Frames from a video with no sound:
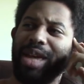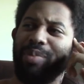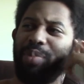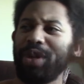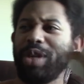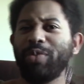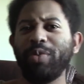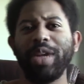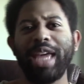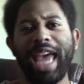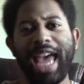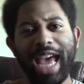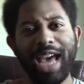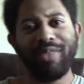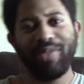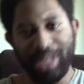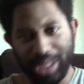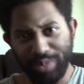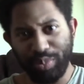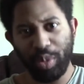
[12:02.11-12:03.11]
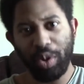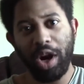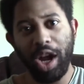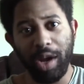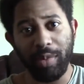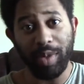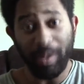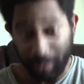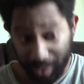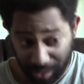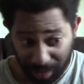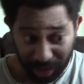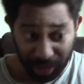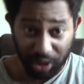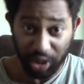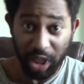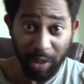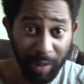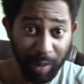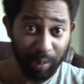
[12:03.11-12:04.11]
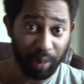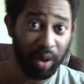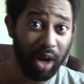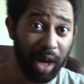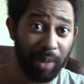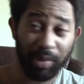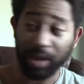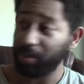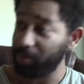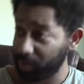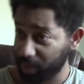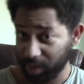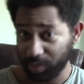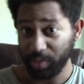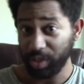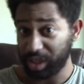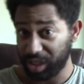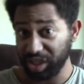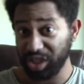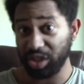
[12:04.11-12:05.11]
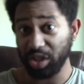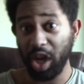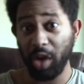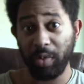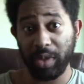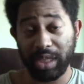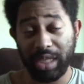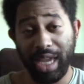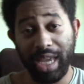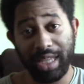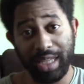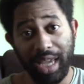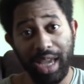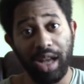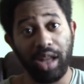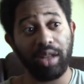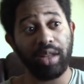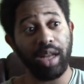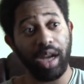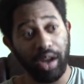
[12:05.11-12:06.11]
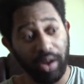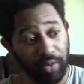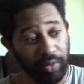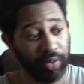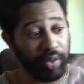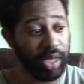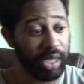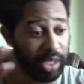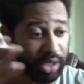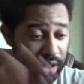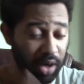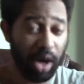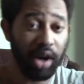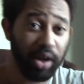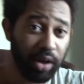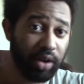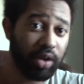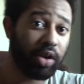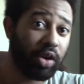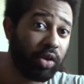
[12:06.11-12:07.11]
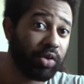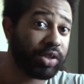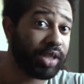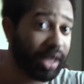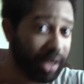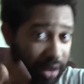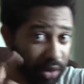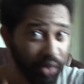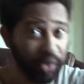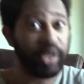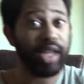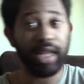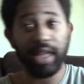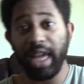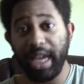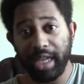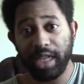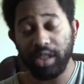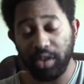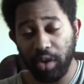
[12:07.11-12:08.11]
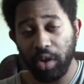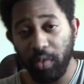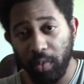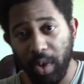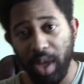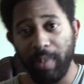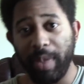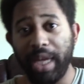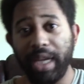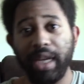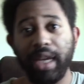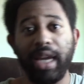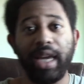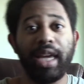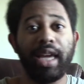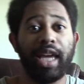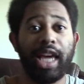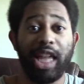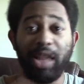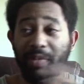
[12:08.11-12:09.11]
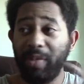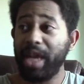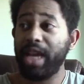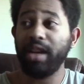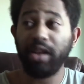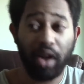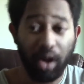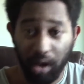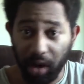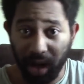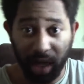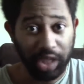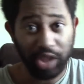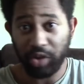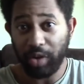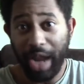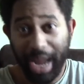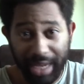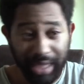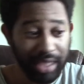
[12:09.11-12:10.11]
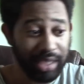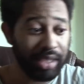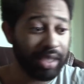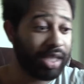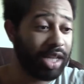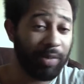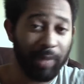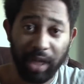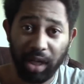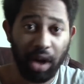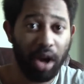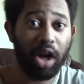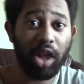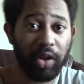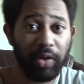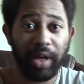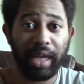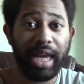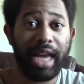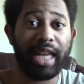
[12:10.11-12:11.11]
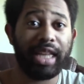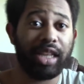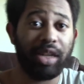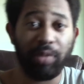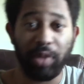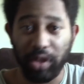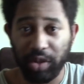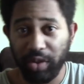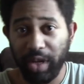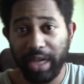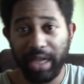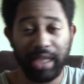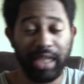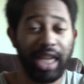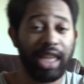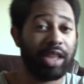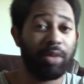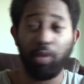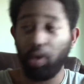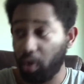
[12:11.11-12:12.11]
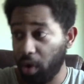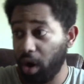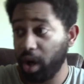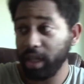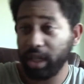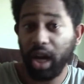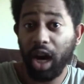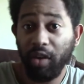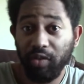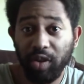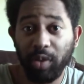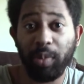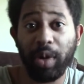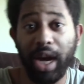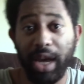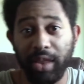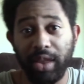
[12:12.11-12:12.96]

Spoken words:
But if we have this problem, this legitimate problem, which we just saw with Danielle, of young girls looking like adult women, and men are attracted to them and hollering at them or trying to date them or uncomfortable